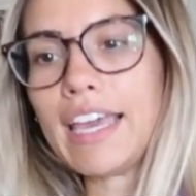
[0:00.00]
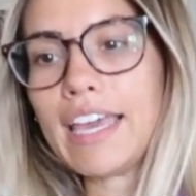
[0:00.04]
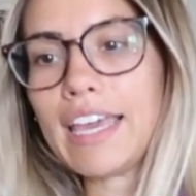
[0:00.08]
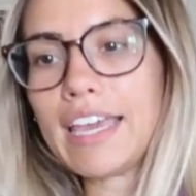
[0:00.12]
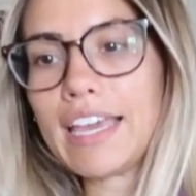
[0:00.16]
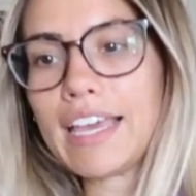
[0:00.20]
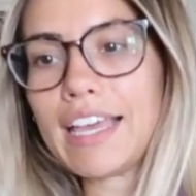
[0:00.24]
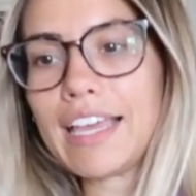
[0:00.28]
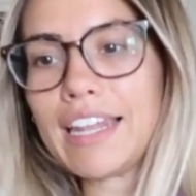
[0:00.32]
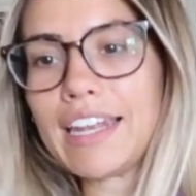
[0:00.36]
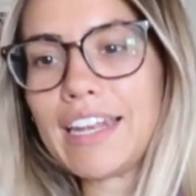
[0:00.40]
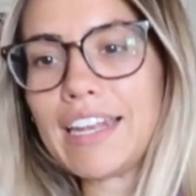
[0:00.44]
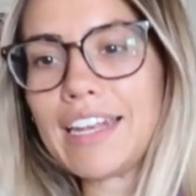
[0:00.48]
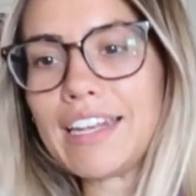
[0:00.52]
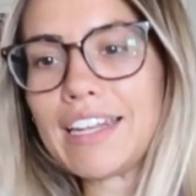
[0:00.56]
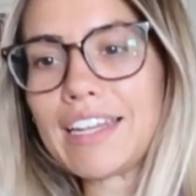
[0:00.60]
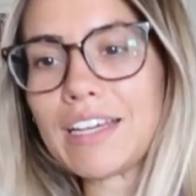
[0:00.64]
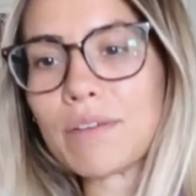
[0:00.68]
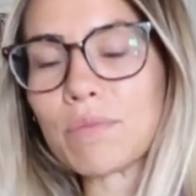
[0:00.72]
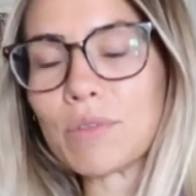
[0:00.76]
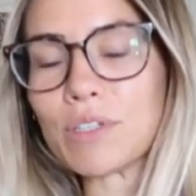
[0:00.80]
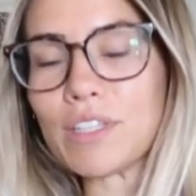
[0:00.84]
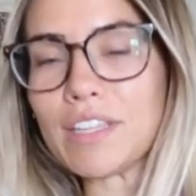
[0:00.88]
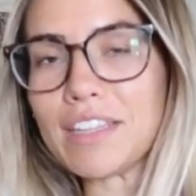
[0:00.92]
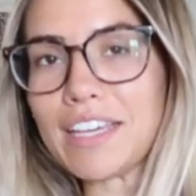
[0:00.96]
and
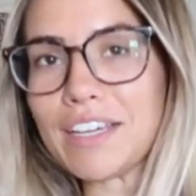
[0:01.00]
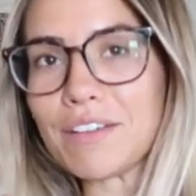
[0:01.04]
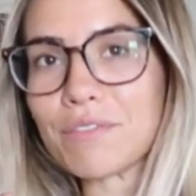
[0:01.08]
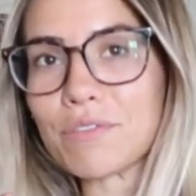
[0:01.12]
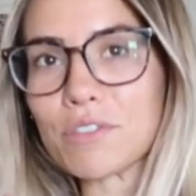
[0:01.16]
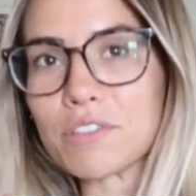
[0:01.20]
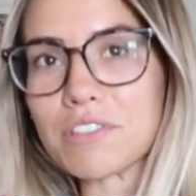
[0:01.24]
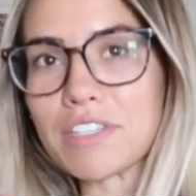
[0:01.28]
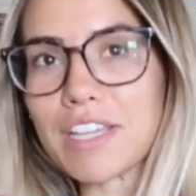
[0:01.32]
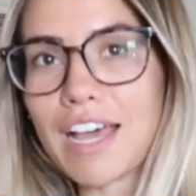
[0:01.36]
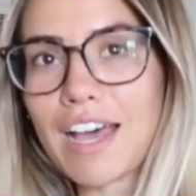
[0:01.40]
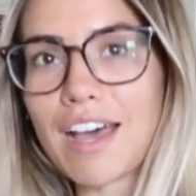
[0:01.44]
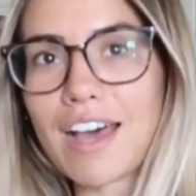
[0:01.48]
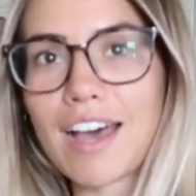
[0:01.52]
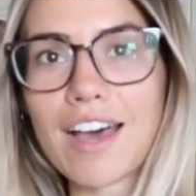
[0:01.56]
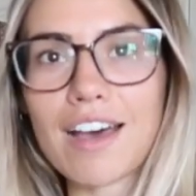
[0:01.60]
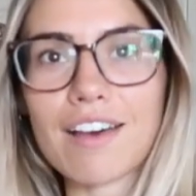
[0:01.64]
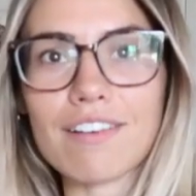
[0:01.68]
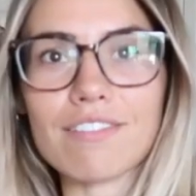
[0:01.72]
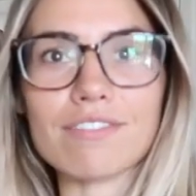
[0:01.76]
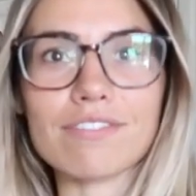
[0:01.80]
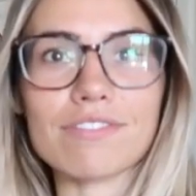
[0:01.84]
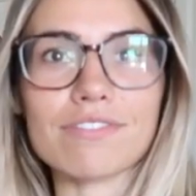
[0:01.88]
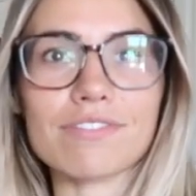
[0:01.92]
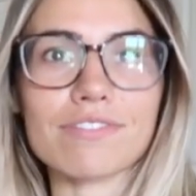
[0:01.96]
I'm really thankful to
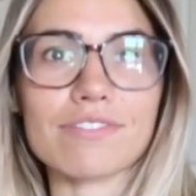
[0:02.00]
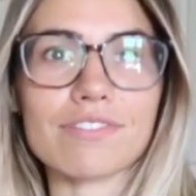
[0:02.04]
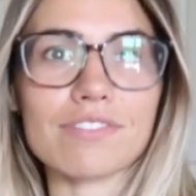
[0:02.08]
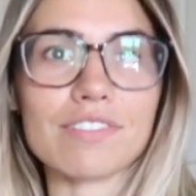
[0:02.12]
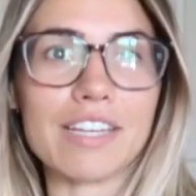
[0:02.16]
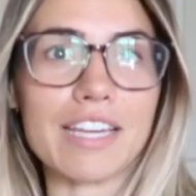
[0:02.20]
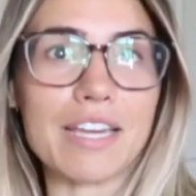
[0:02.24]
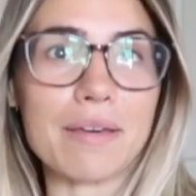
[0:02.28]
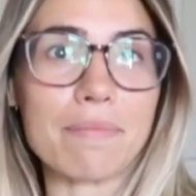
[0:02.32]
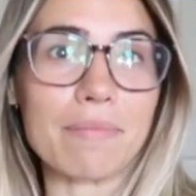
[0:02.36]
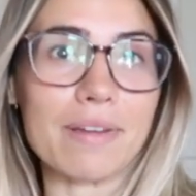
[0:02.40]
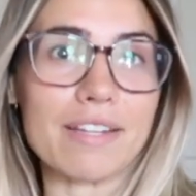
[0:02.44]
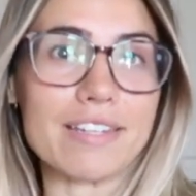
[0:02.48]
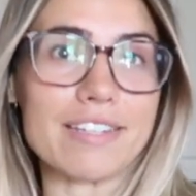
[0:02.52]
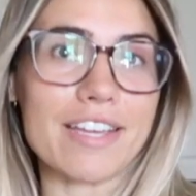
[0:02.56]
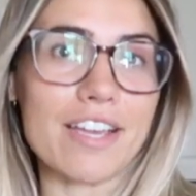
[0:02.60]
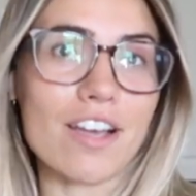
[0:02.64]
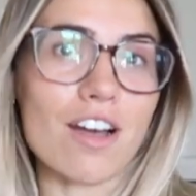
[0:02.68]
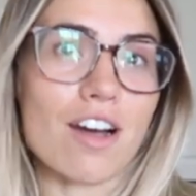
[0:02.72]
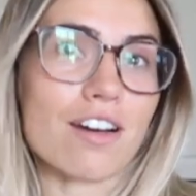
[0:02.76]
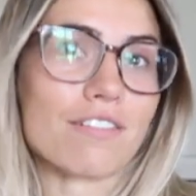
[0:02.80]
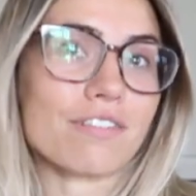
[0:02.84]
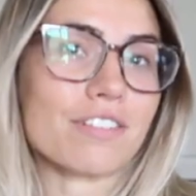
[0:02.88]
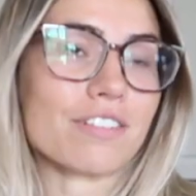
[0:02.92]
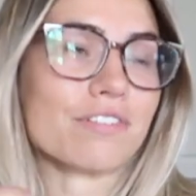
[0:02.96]
have like a Monday
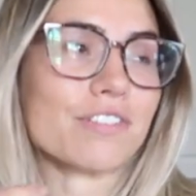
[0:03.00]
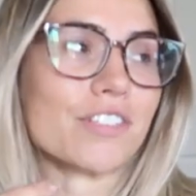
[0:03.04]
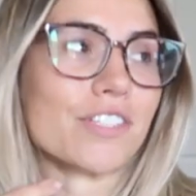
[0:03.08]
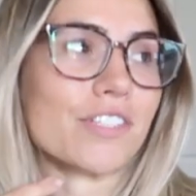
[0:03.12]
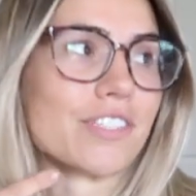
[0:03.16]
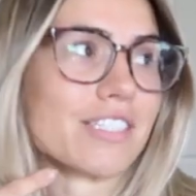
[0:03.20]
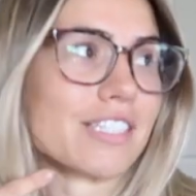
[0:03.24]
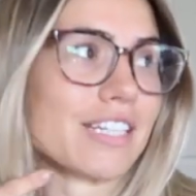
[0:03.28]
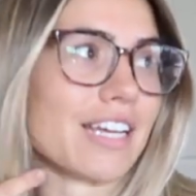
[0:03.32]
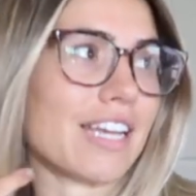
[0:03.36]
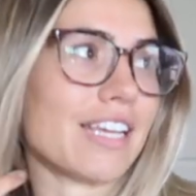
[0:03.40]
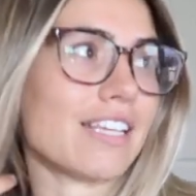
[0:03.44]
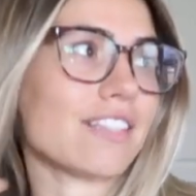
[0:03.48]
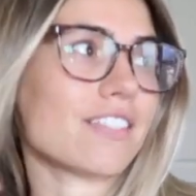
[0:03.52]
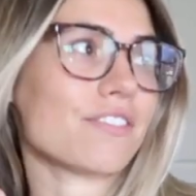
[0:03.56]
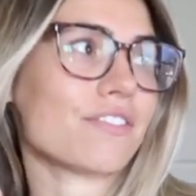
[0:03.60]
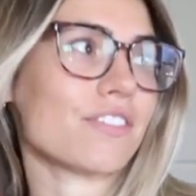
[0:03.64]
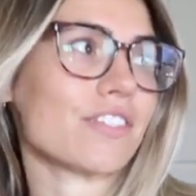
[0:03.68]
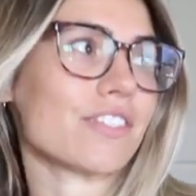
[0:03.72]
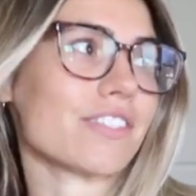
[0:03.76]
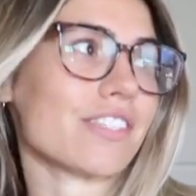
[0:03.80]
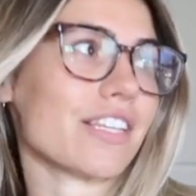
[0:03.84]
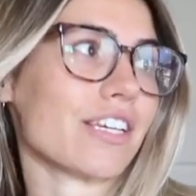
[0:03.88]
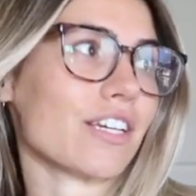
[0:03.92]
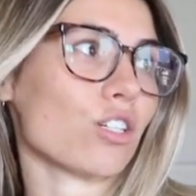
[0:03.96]
off. It feels nice,
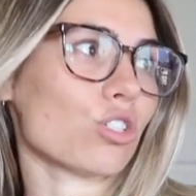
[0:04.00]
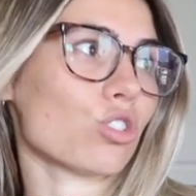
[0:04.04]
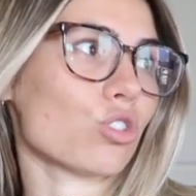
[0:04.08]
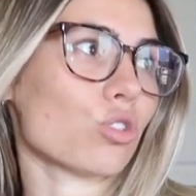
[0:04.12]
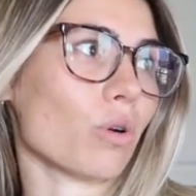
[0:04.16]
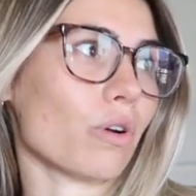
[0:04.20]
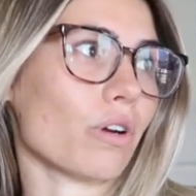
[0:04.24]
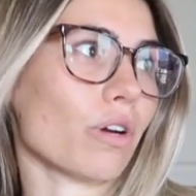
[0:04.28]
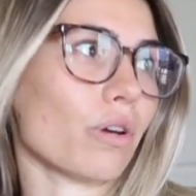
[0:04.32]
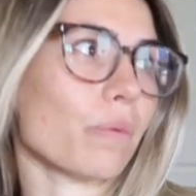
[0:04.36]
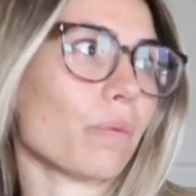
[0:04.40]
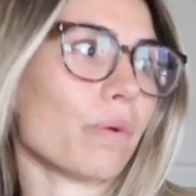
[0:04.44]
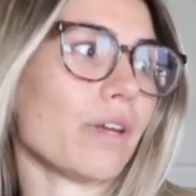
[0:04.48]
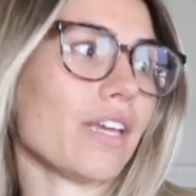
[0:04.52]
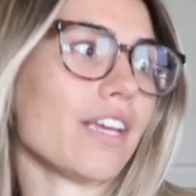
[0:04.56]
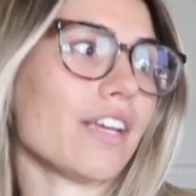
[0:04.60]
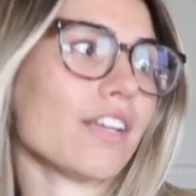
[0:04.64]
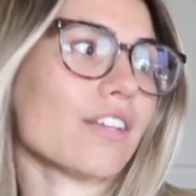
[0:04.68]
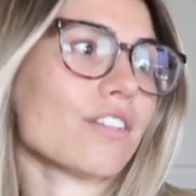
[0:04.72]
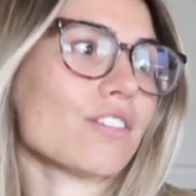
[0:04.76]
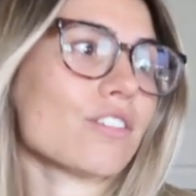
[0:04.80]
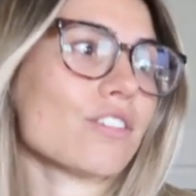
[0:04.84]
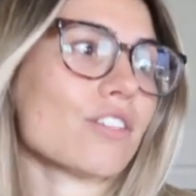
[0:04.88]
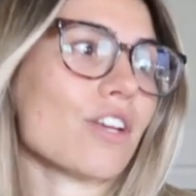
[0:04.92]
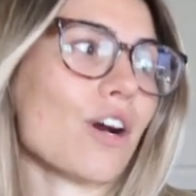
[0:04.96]
feels like a shorter
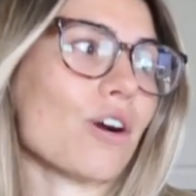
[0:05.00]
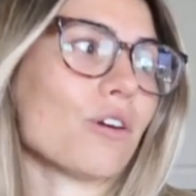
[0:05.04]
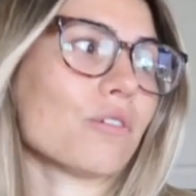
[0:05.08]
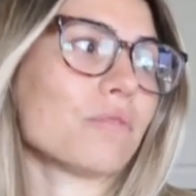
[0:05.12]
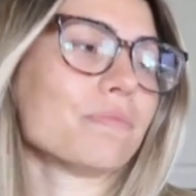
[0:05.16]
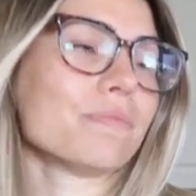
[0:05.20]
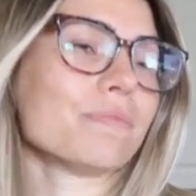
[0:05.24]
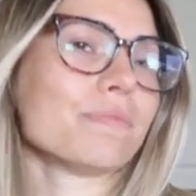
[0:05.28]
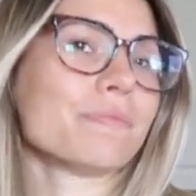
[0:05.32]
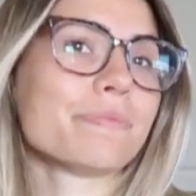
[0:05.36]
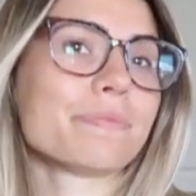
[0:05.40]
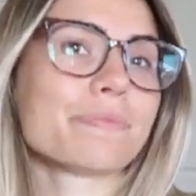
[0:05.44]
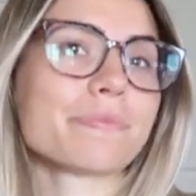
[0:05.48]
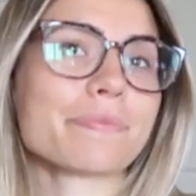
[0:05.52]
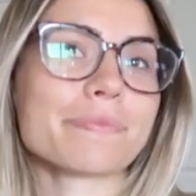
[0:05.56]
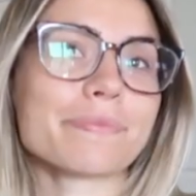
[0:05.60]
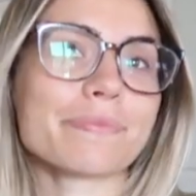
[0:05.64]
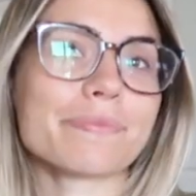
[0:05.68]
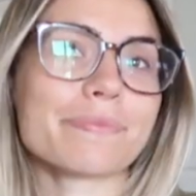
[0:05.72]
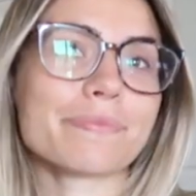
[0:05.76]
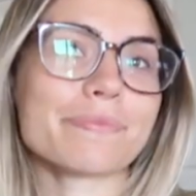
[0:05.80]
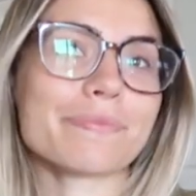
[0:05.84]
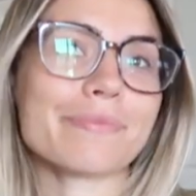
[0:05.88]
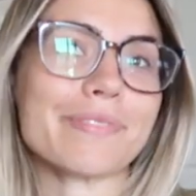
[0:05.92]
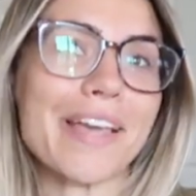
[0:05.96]
week. So
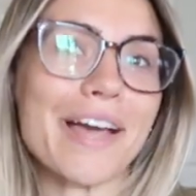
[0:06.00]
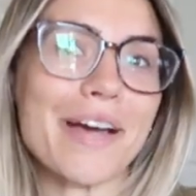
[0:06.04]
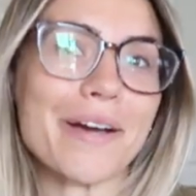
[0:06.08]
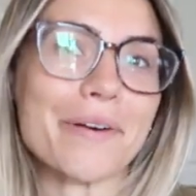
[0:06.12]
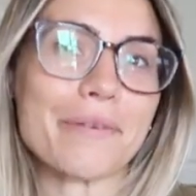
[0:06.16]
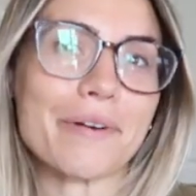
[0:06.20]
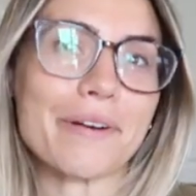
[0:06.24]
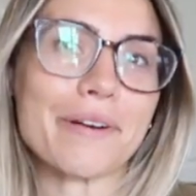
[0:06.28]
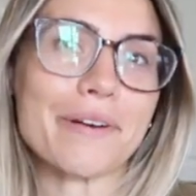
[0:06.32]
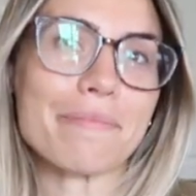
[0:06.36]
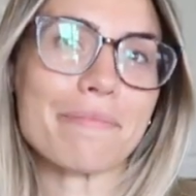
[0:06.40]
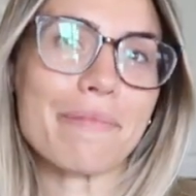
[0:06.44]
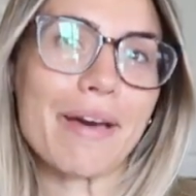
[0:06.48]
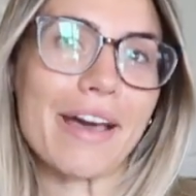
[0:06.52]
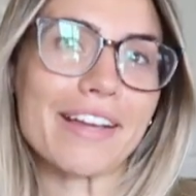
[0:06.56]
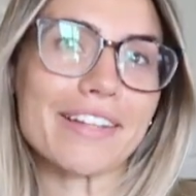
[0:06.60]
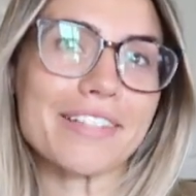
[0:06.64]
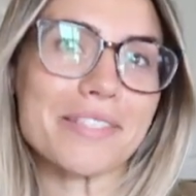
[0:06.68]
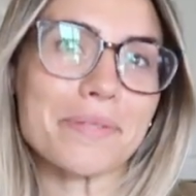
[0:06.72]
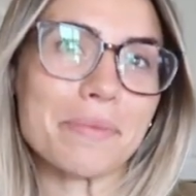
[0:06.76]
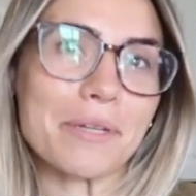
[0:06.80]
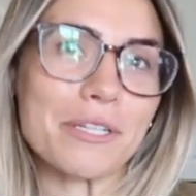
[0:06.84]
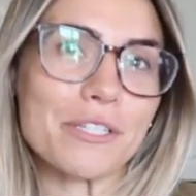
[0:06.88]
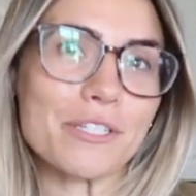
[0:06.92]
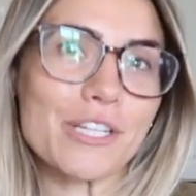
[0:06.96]
yeah, welcome
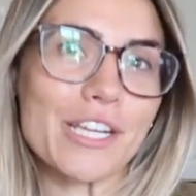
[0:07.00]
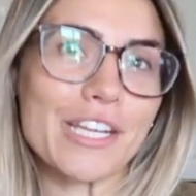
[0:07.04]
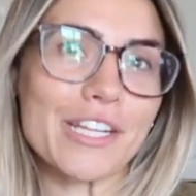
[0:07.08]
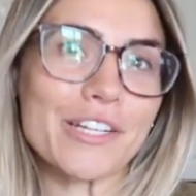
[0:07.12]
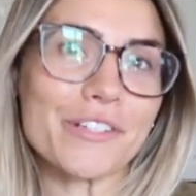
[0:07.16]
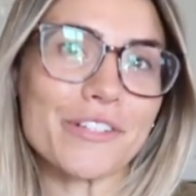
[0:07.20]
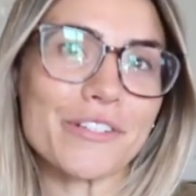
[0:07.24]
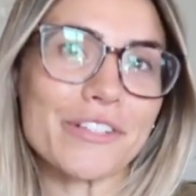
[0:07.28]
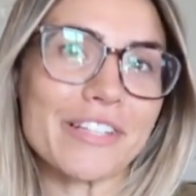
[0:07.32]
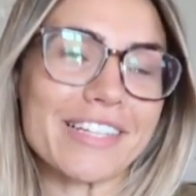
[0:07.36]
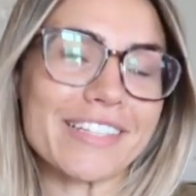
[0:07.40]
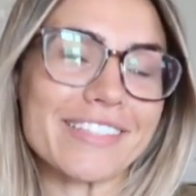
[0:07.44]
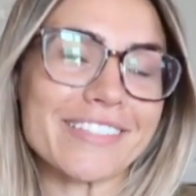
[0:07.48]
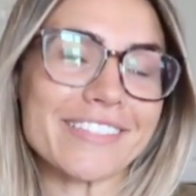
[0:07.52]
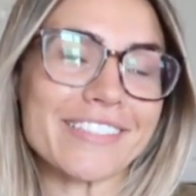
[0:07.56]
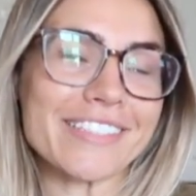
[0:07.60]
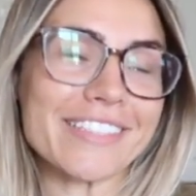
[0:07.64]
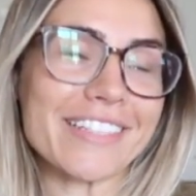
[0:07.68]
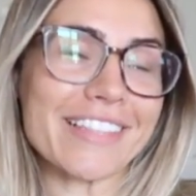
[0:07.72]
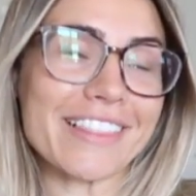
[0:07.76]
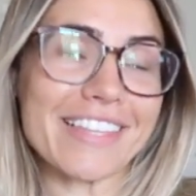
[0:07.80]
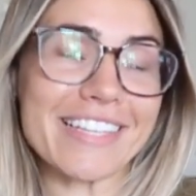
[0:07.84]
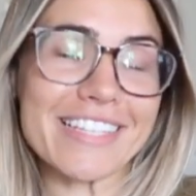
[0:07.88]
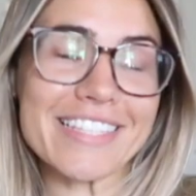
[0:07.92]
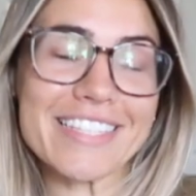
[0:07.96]
back to my channel and
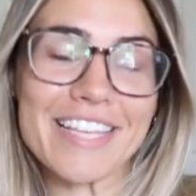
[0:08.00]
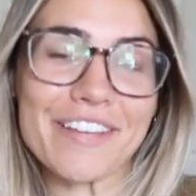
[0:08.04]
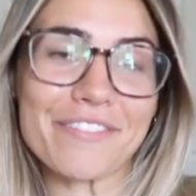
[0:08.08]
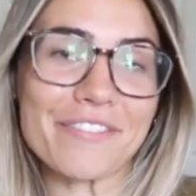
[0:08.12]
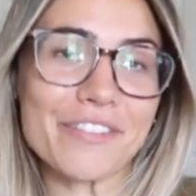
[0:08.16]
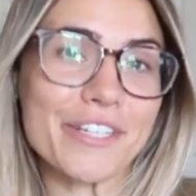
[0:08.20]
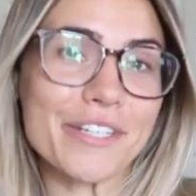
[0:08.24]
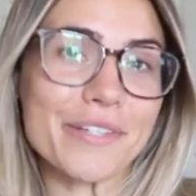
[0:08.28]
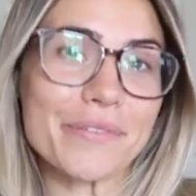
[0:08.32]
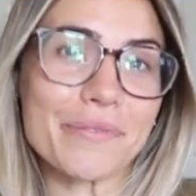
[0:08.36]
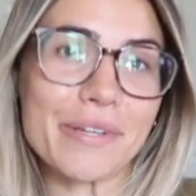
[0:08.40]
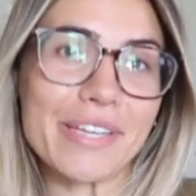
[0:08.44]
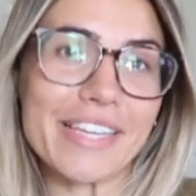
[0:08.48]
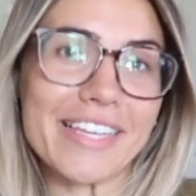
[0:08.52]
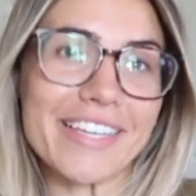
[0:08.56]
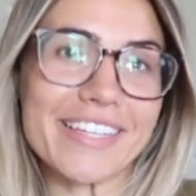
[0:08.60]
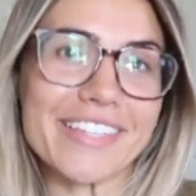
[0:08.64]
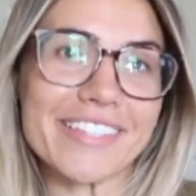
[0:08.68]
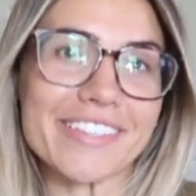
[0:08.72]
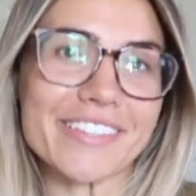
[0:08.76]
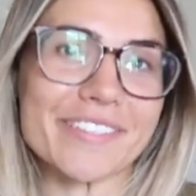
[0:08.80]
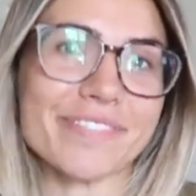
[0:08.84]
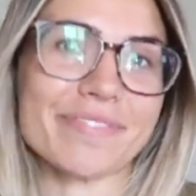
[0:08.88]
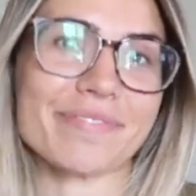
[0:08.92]
let's have a good week.